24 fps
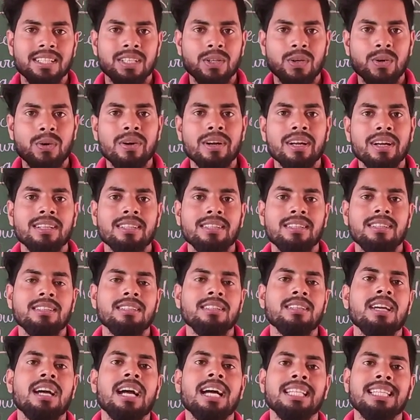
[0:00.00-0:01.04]

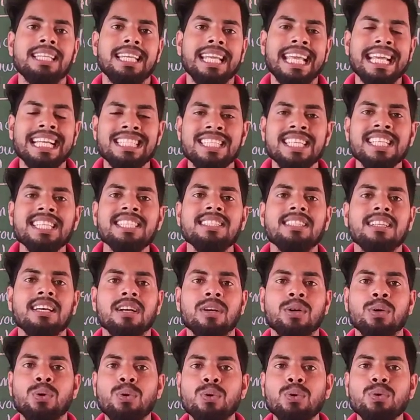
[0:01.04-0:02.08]
either exchange the
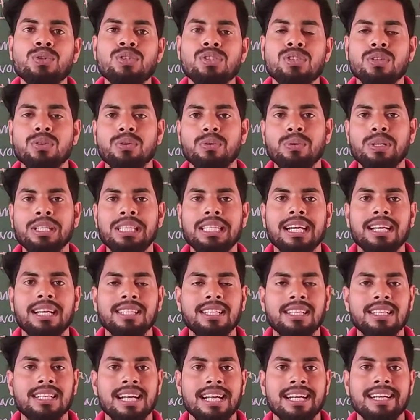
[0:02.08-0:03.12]
goods with
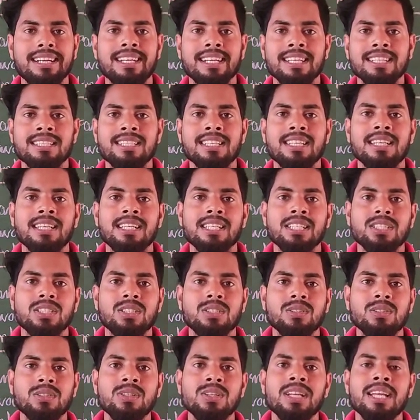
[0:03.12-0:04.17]
other countries,
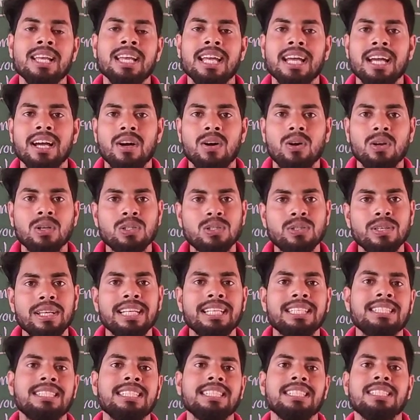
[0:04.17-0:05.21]
so also
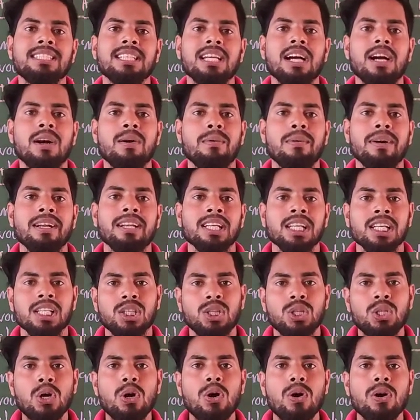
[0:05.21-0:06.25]
exchange our
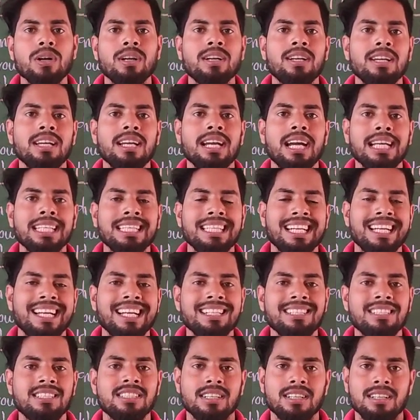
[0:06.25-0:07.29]
thought, either
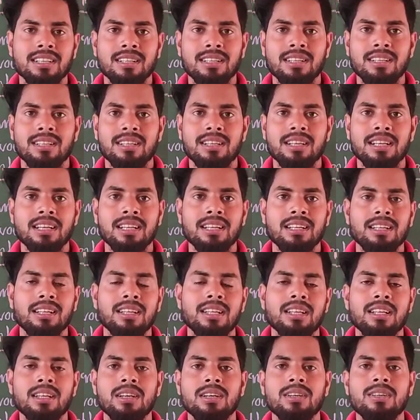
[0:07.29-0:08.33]
culture,
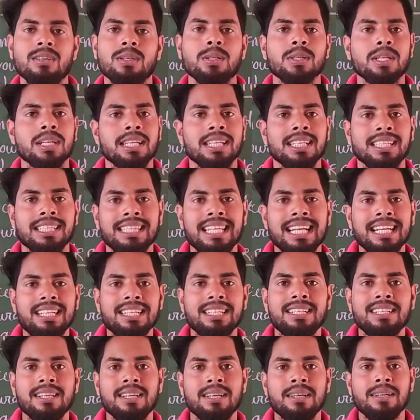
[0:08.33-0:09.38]
okay,
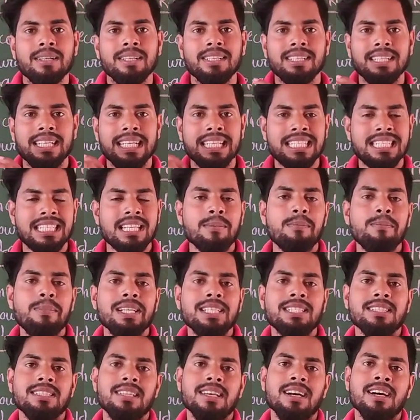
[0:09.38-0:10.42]
that
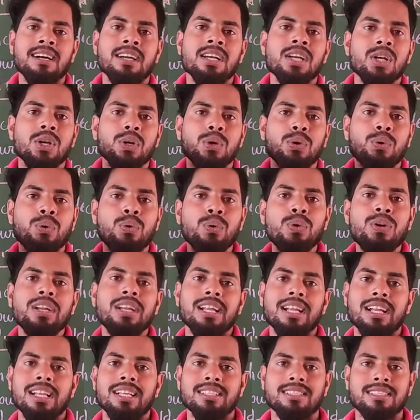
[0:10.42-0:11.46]
establish the good
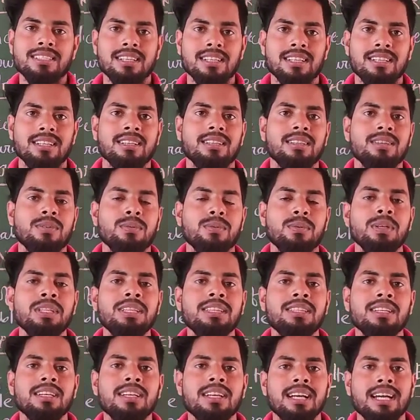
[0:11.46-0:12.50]
relation
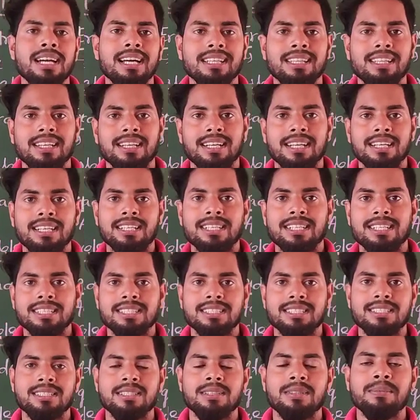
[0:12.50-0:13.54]
with other
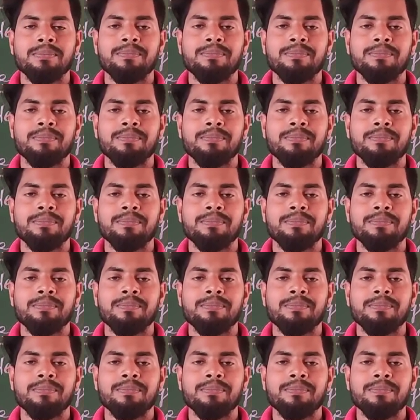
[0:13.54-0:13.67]
countries.